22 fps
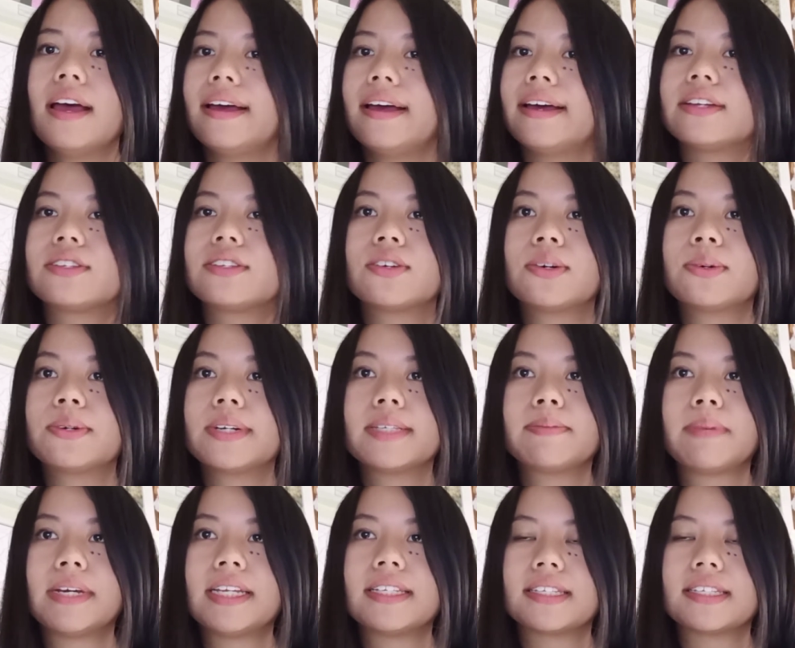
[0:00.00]
has always
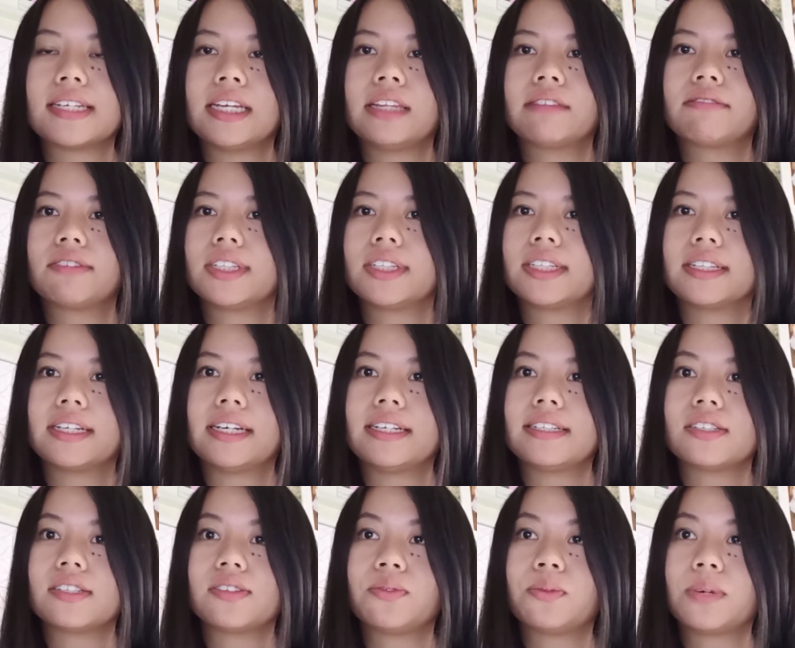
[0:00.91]
been seen through the
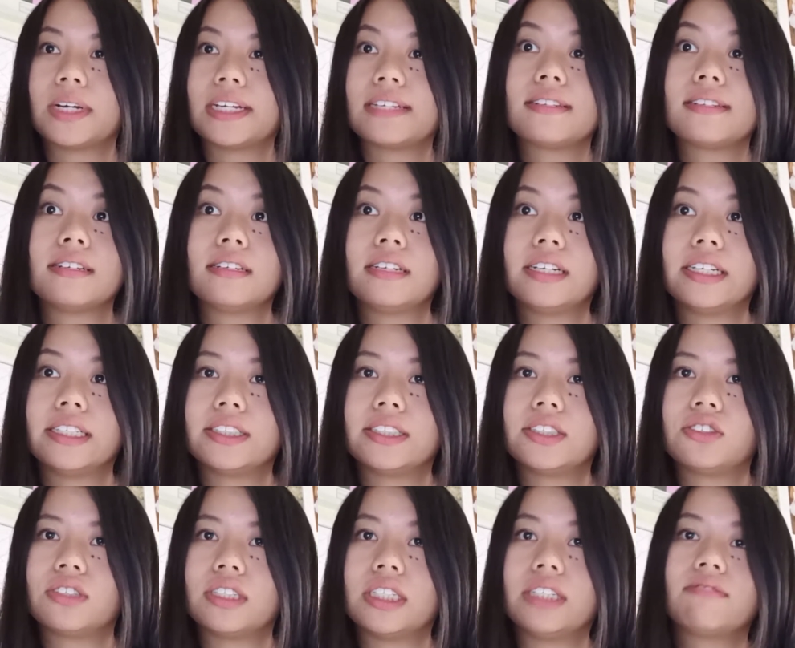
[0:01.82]
lens of Western
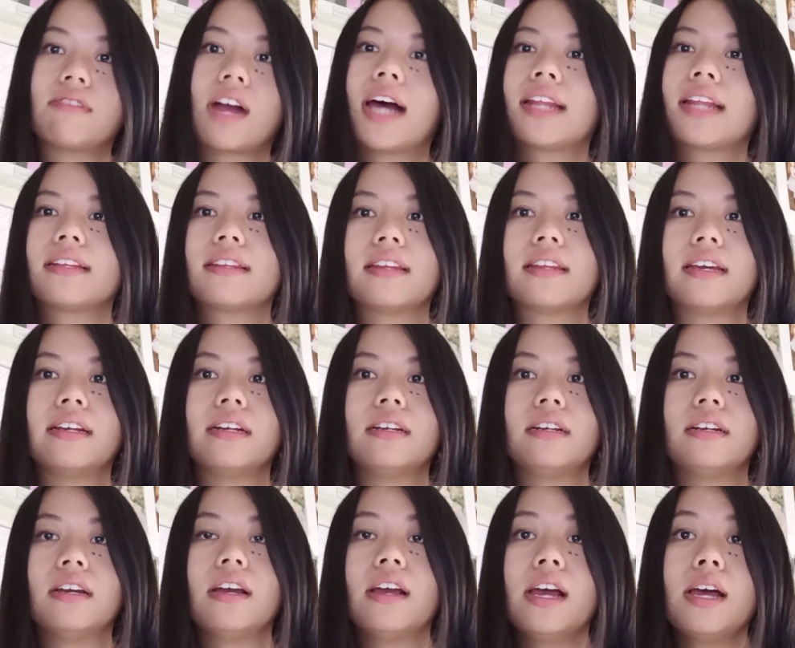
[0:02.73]
history, rather
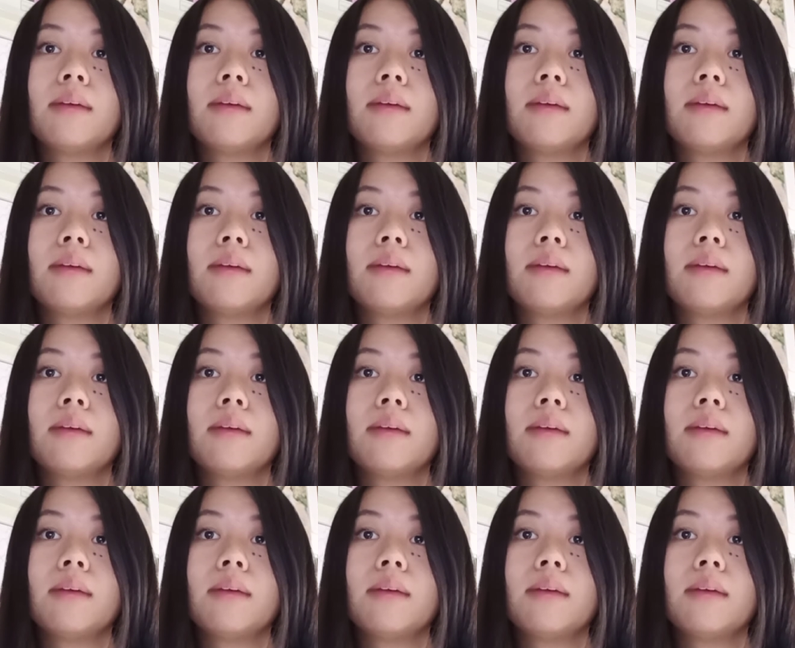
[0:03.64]
than